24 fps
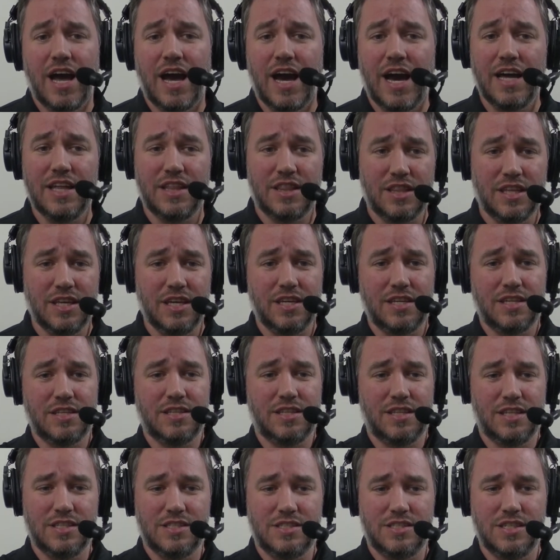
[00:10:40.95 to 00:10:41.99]
I think
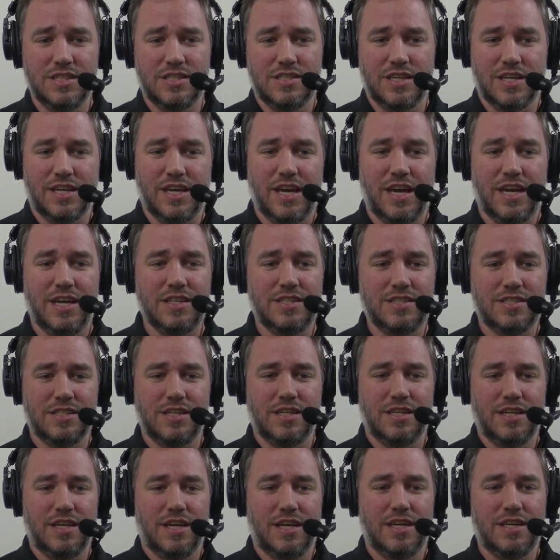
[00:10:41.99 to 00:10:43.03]
this is a case,
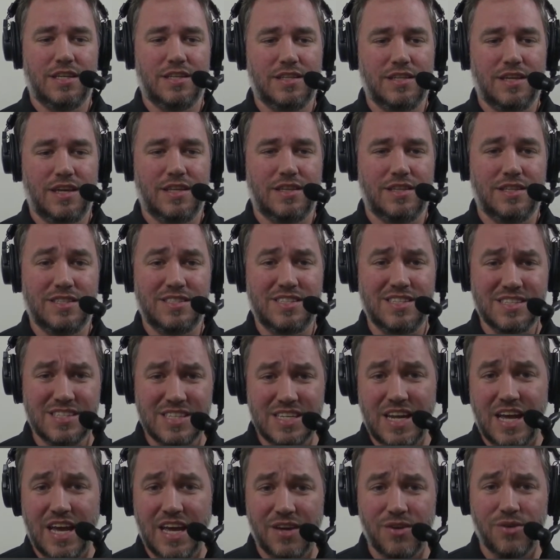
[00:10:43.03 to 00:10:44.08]
and this is
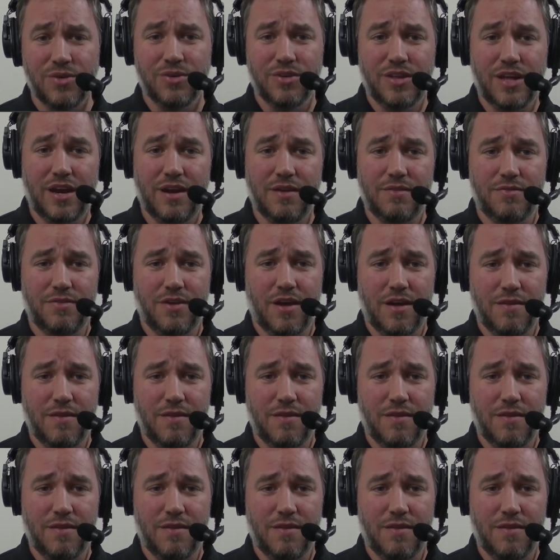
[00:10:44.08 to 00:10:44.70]
an angle that